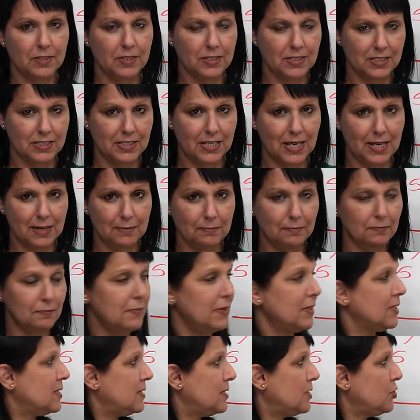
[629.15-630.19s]
Same
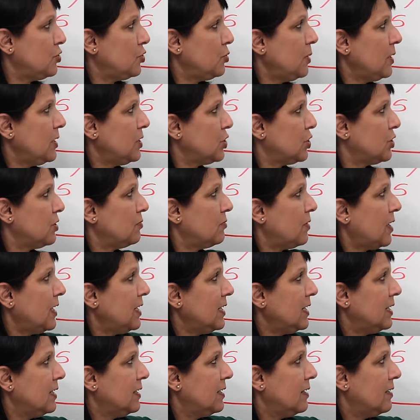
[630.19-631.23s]
situation,
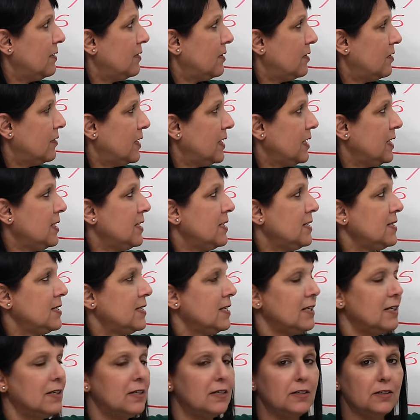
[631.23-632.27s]
right? There
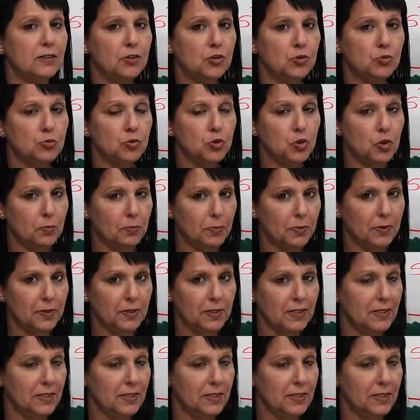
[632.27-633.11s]
is a group.